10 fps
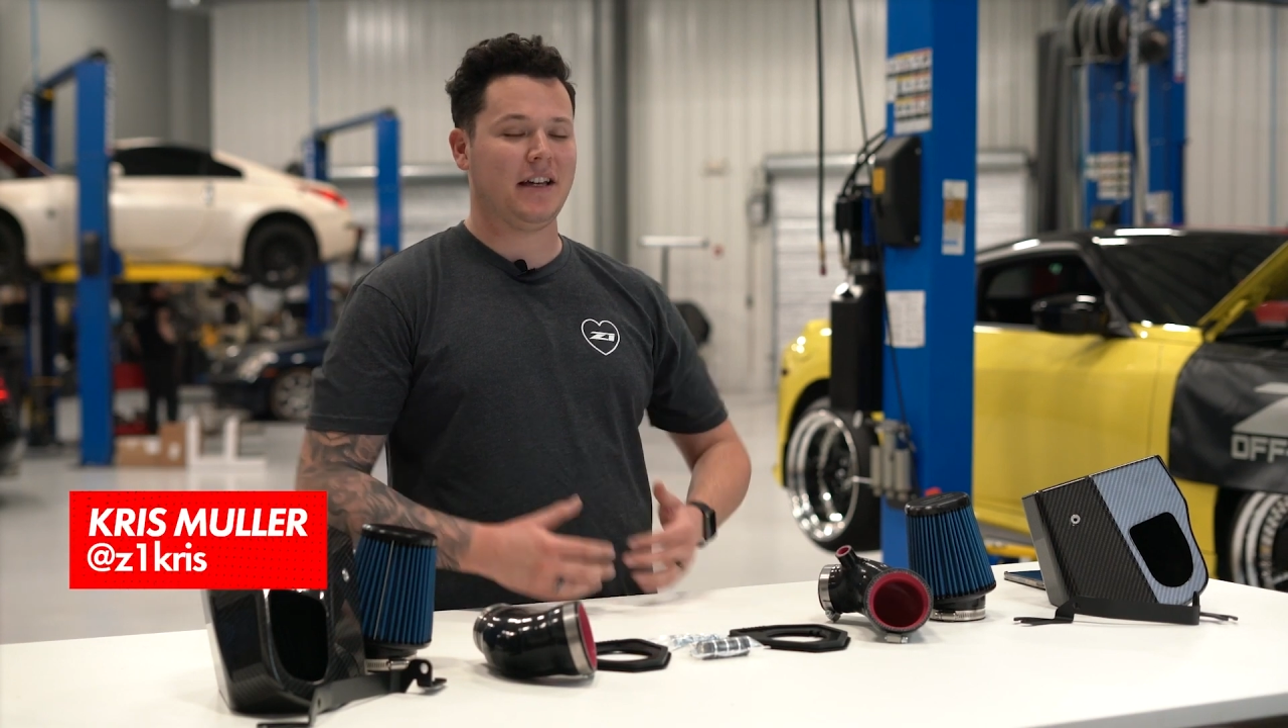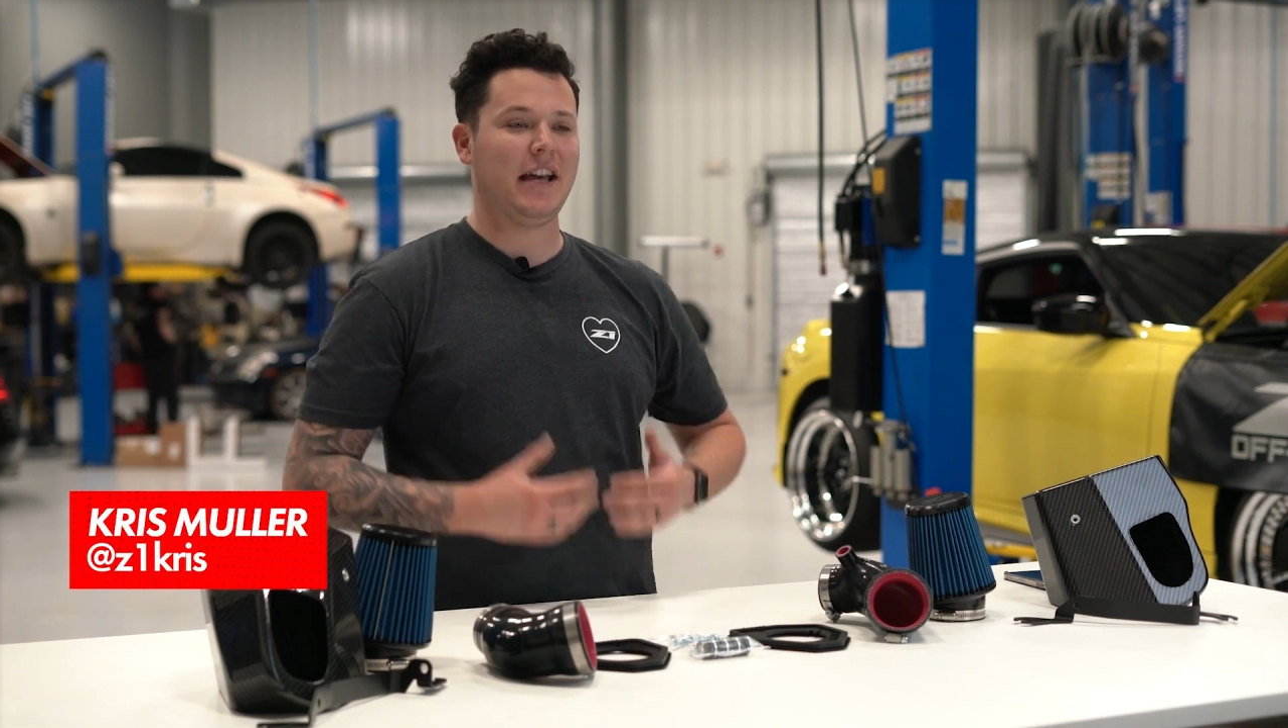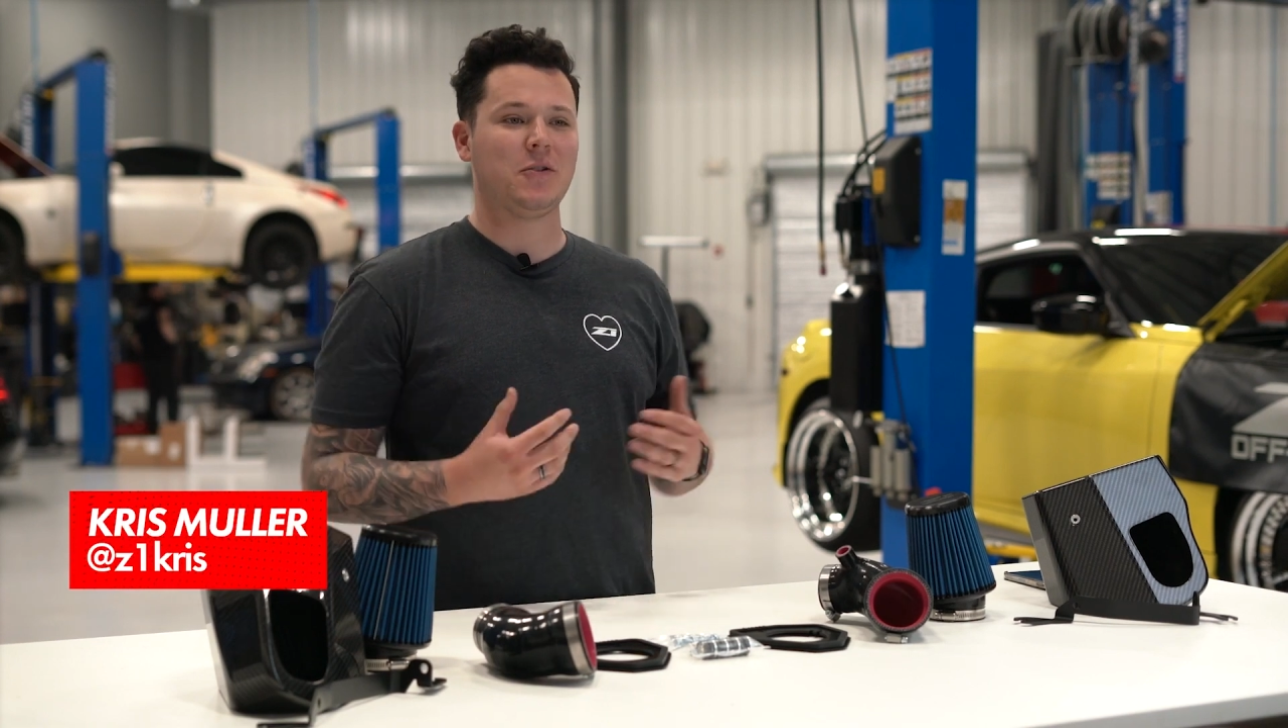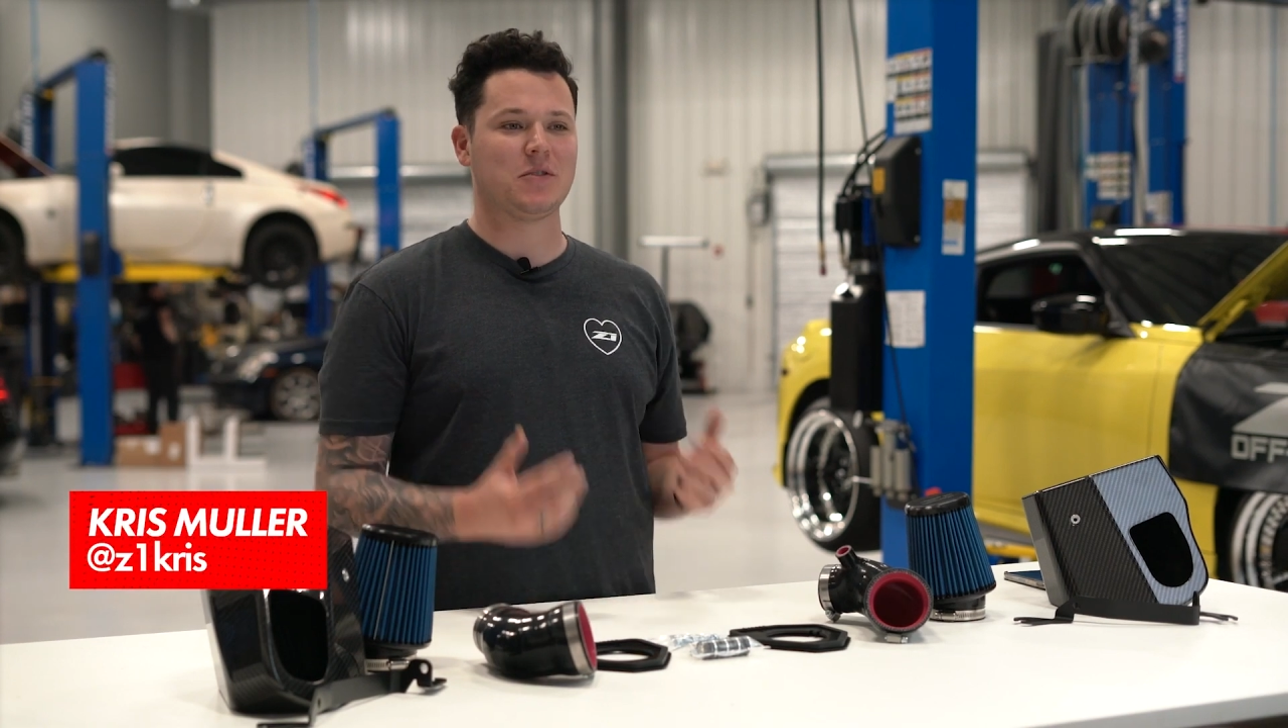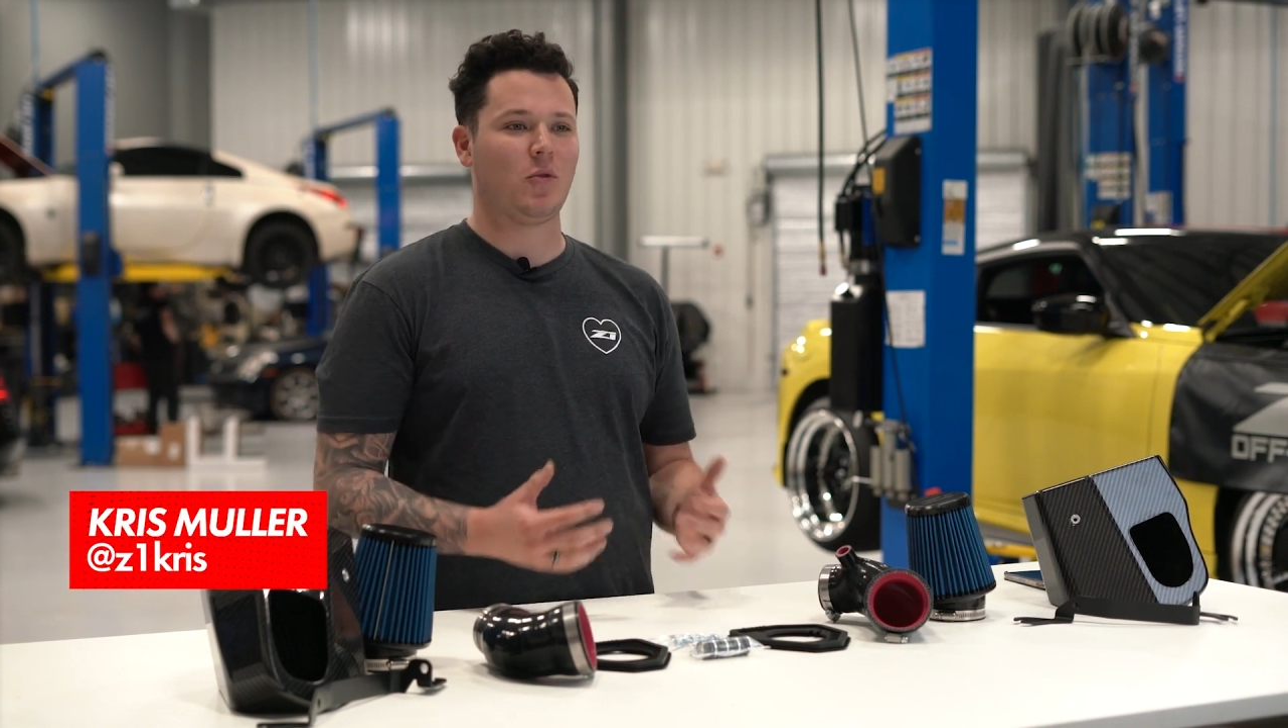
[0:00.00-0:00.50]

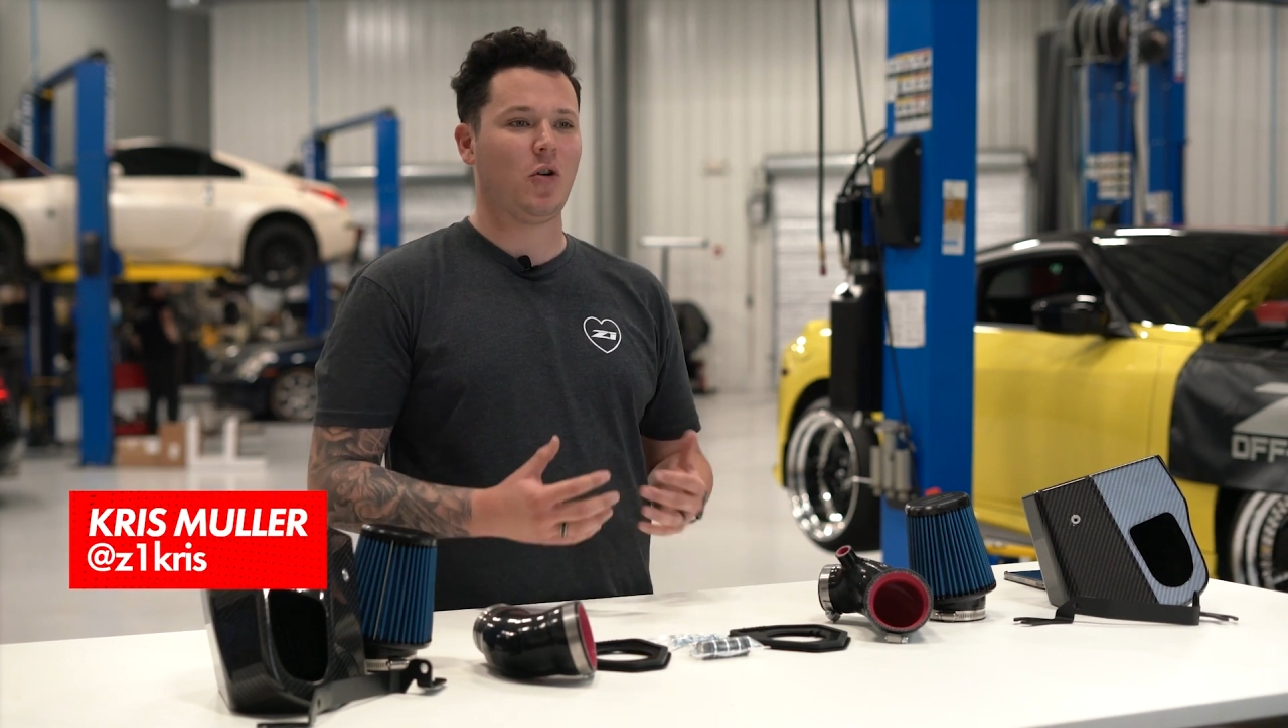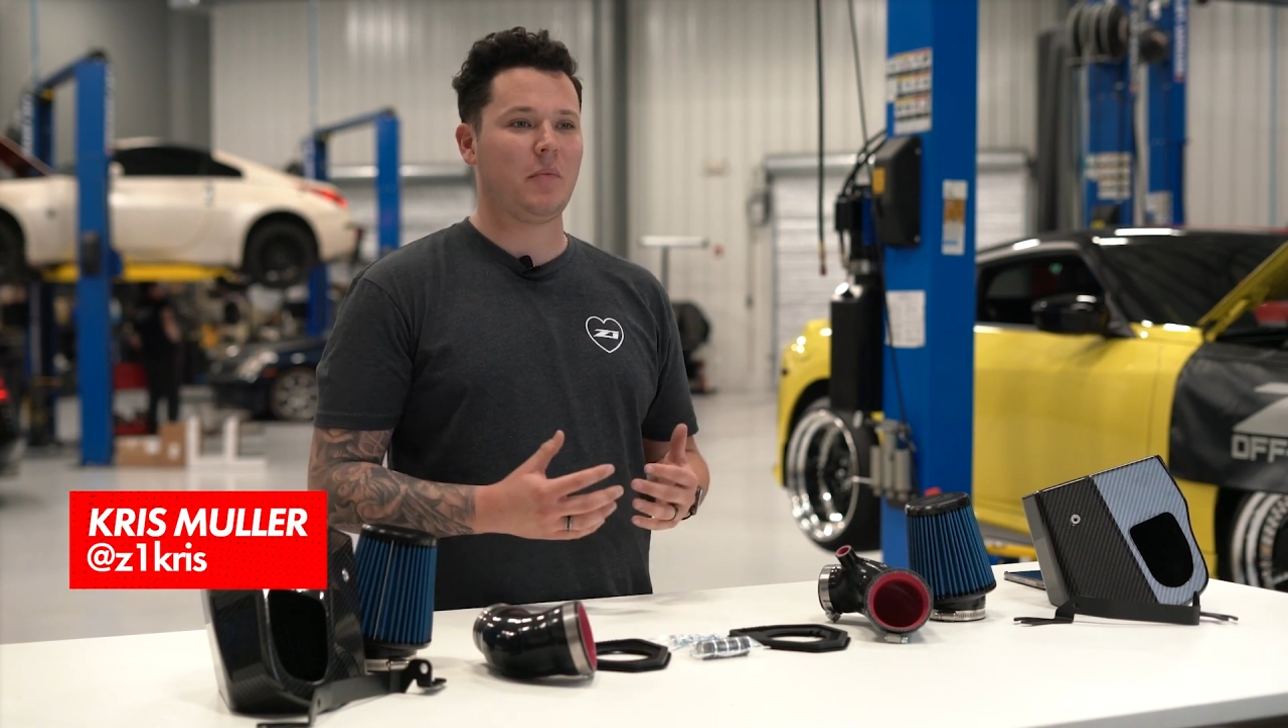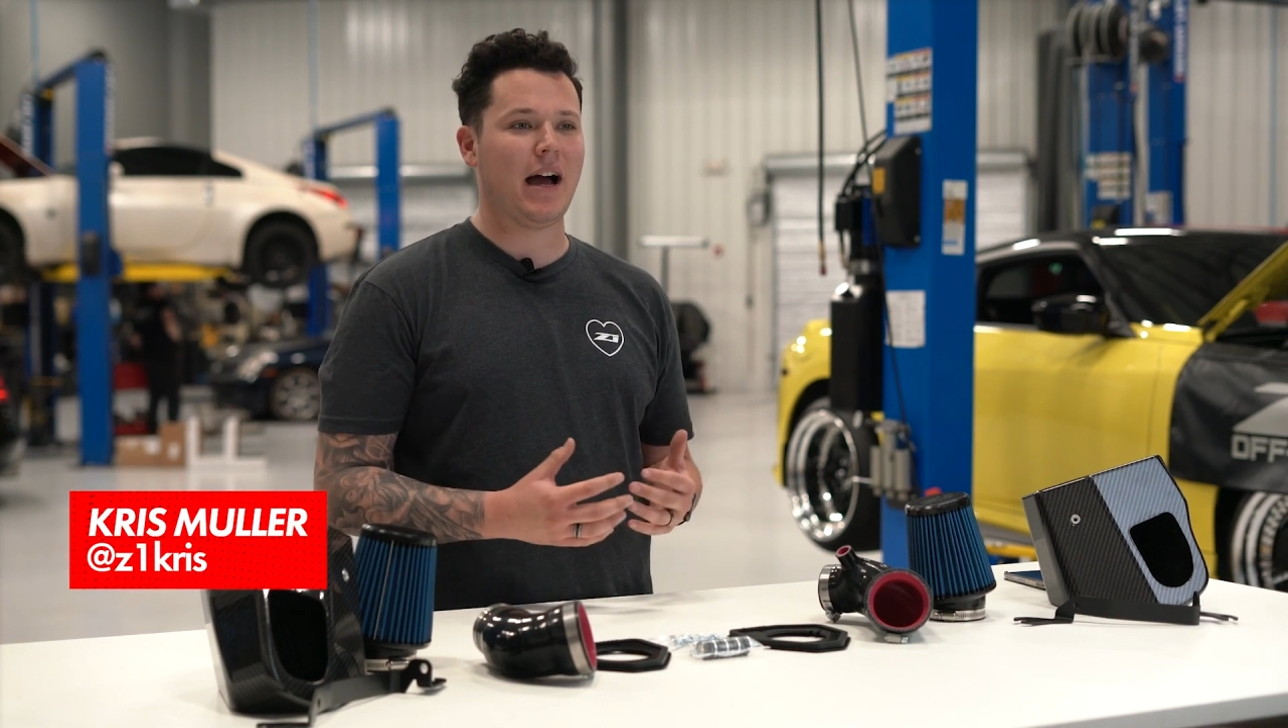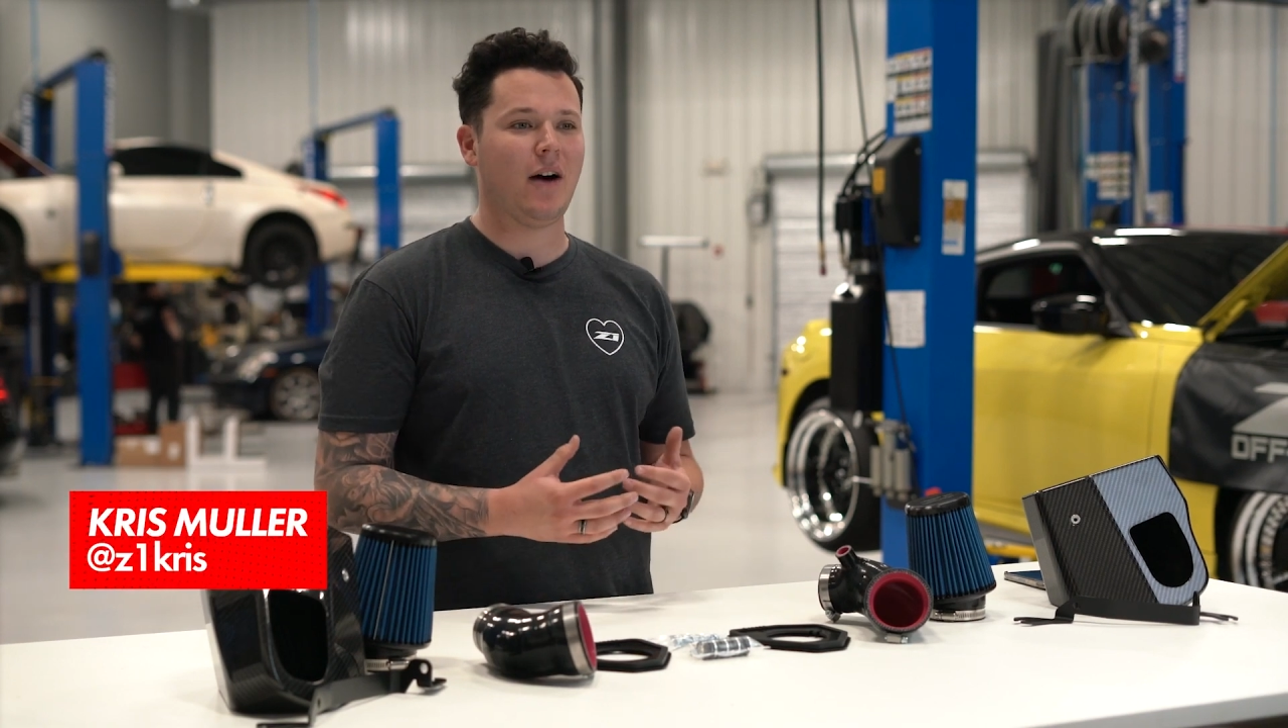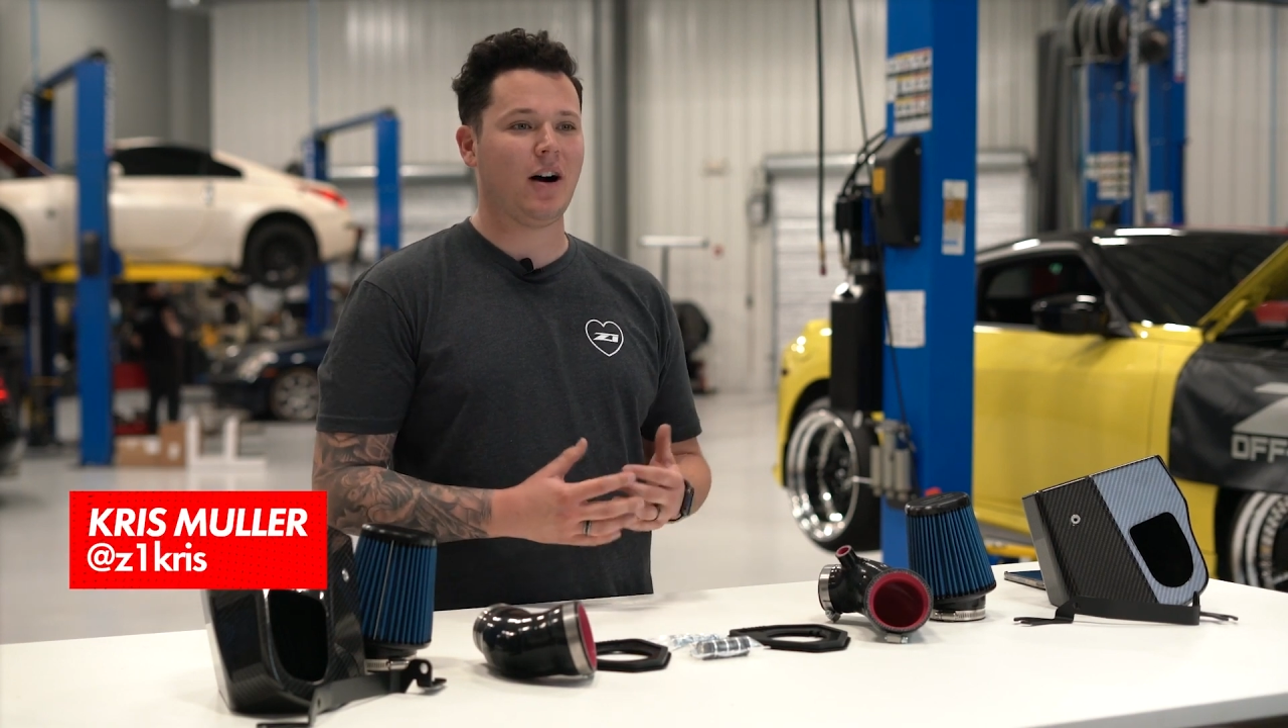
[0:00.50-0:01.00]
equals more
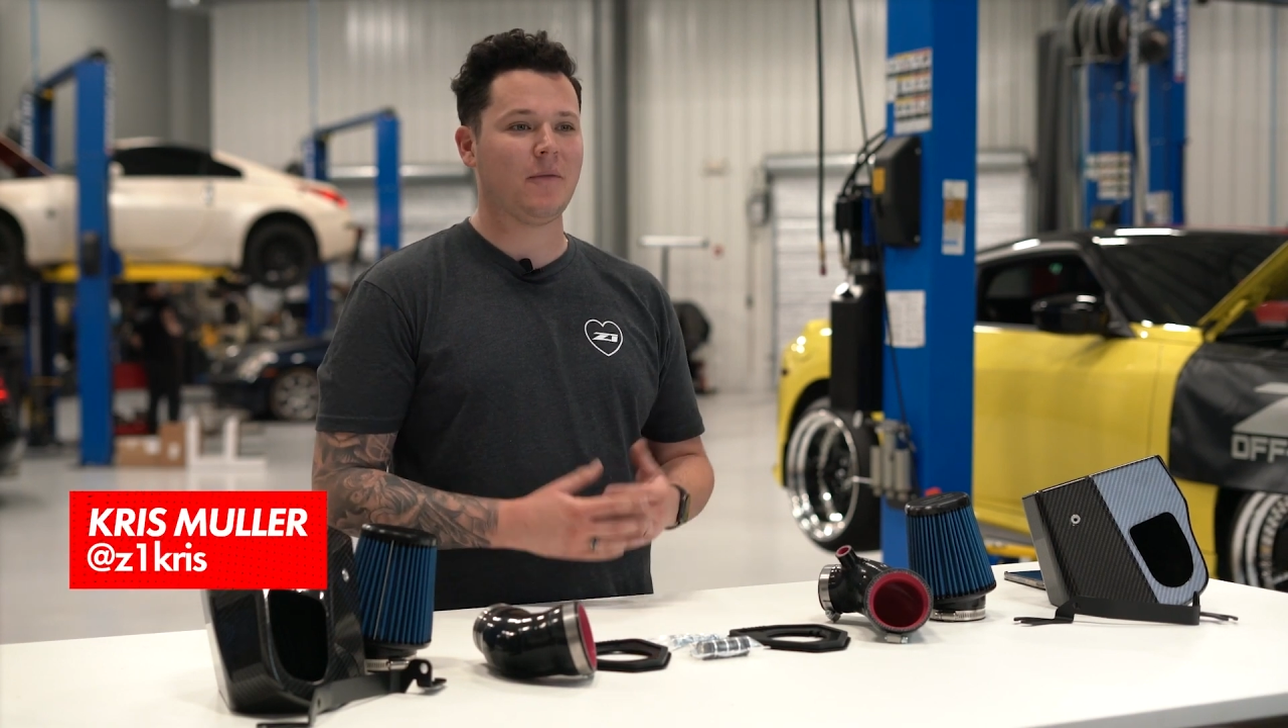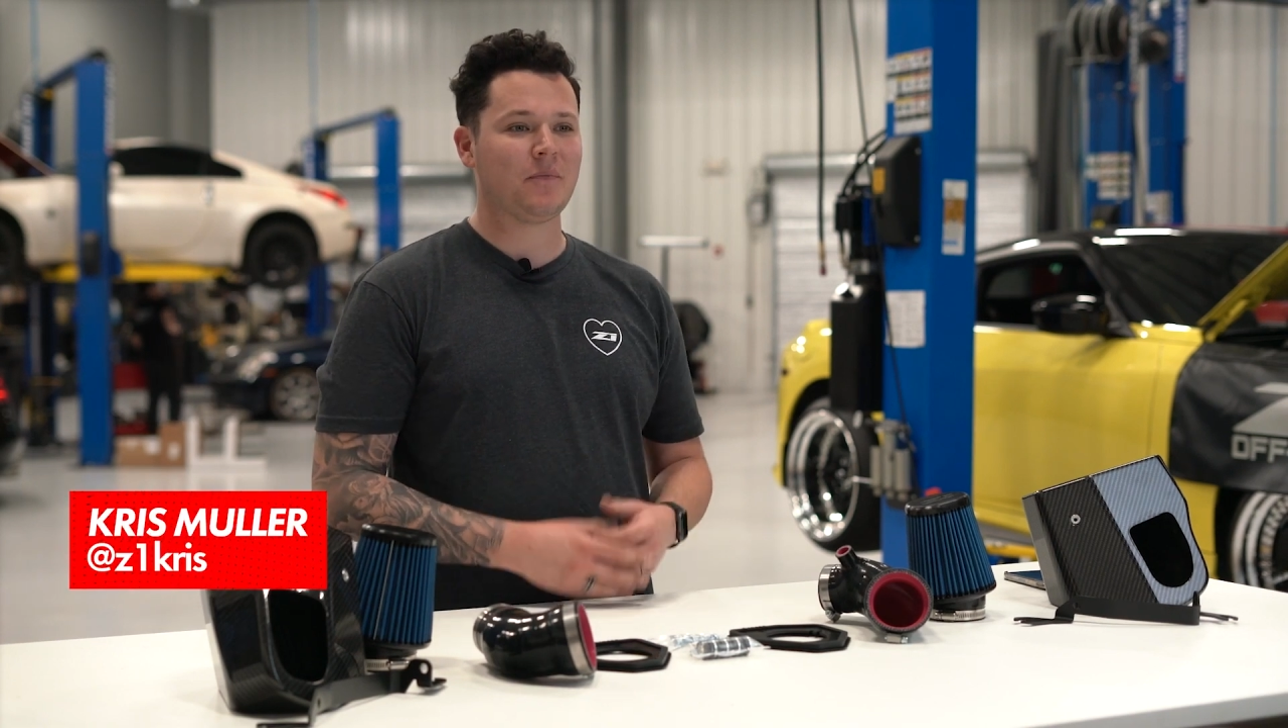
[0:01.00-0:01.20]
power.